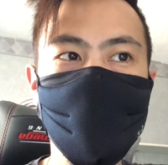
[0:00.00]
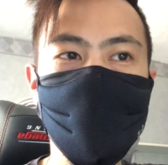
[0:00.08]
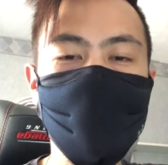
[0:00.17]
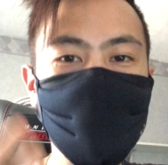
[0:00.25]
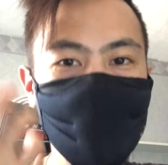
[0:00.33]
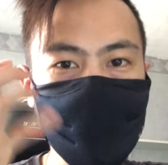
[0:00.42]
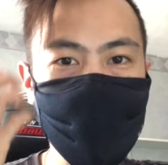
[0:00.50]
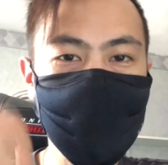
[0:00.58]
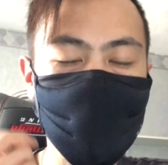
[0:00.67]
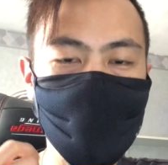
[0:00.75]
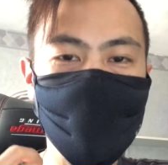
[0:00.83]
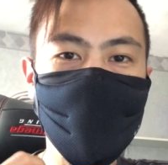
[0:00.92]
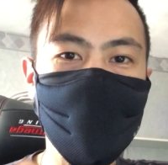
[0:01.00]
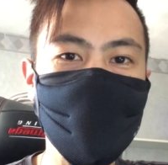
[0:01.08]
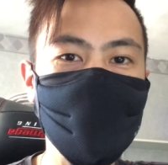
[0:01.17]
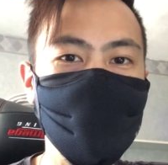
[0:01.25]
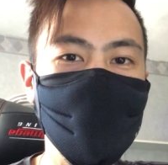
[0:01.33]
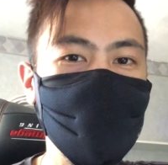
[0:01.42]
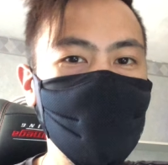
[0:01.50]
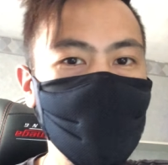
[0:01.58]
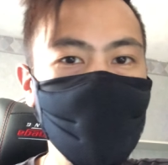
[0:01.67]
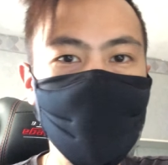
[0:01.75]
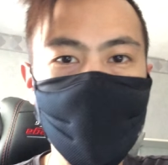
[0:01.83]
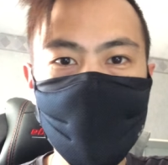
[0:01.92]
once you've measured your face, you're
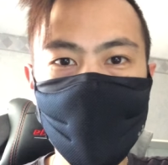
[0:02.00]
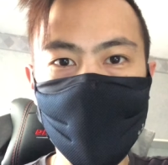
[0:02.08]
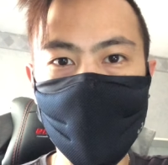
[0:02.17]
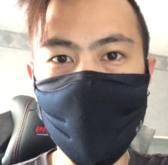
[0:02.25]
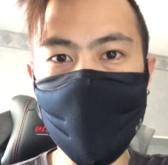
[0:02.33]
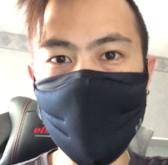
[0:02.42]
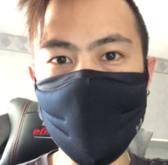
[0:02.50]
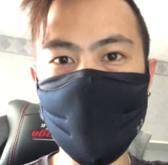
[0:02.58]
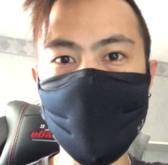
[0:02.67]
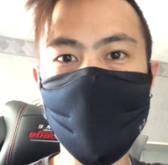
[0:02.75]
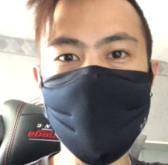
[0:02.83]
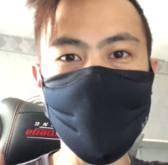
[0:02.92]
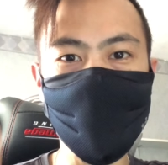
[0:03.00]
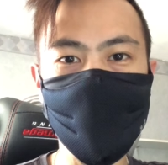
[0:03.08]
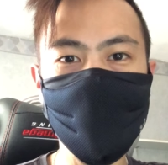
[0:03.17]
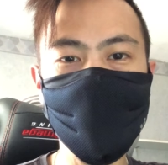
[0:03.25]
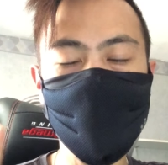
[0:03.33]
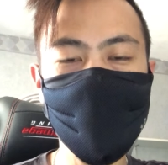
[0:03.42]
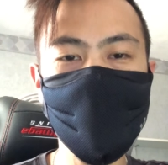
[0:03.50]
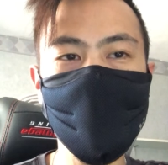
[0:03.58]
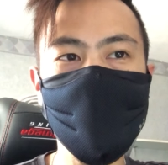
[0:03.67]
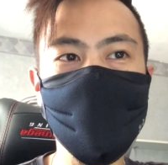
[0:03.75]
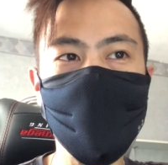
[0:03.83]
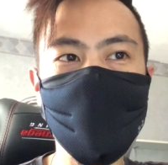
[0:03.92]
probably better off buying a size up,
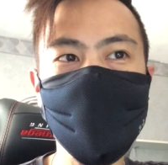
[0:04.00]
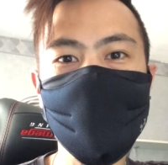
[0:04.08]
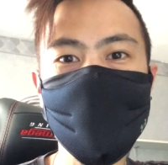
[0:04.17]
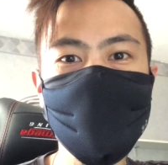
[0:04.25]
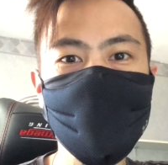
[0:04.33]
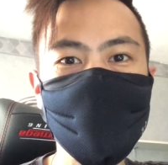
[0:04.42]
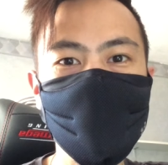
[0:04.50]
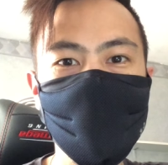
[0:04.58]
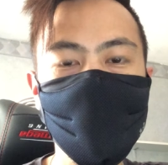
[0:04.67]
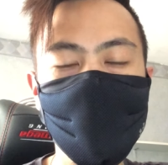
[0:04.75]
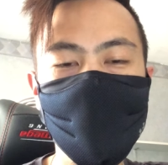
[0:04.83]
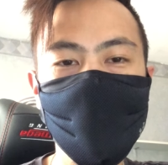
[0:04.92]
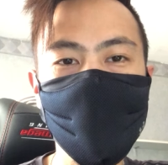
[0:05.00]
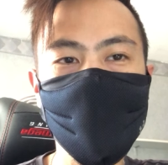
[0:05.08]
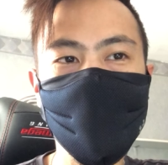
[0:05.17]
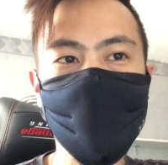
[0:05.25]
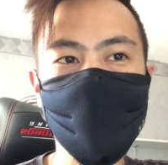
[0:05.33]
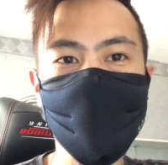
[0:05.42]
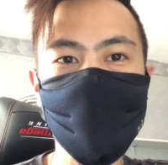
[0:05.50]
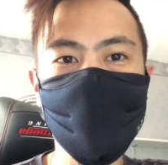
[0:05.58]
because, you know, if